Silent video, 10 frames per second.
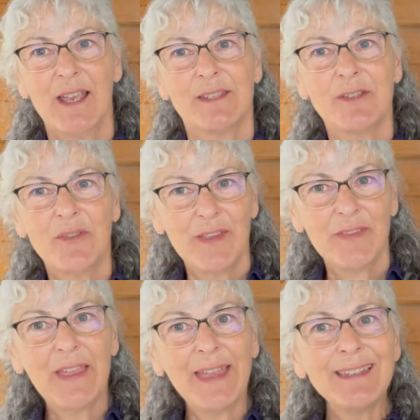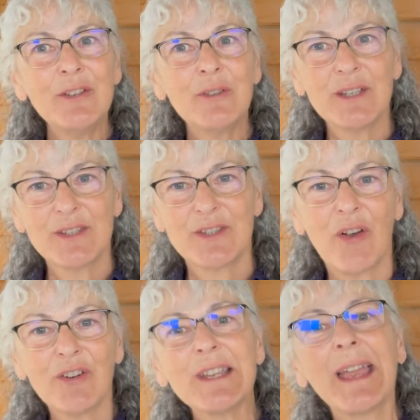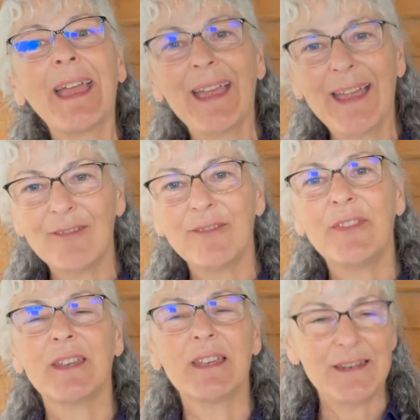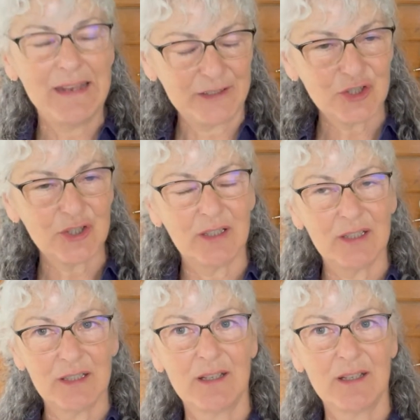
so that then you can start to have the connection